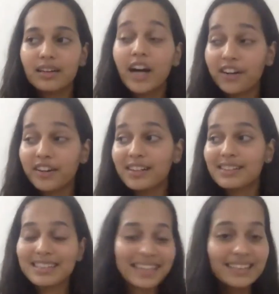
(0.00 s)

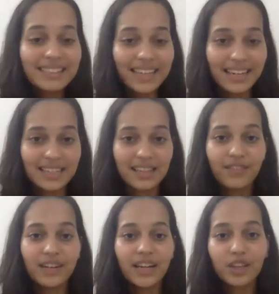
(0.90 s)
current skill set is, I
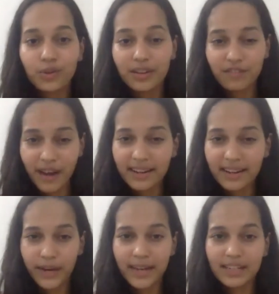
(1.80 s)
feel like you can find
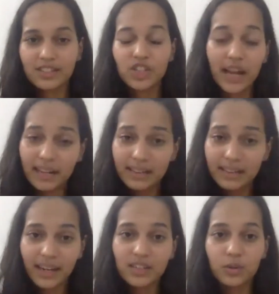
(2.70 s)
a way to channel
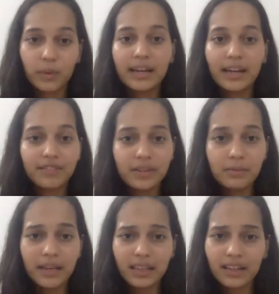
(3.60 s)
that into wildlife
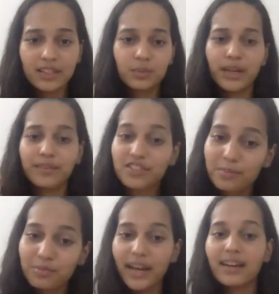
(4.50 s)
filmmaking because we have
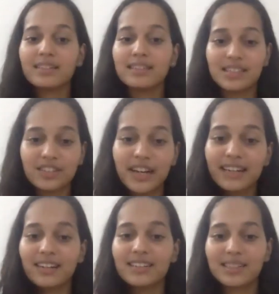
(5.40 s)
script writers and
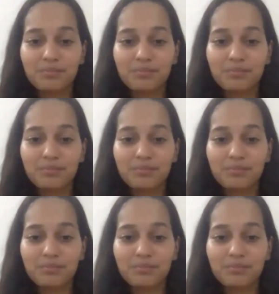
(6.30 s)
directors and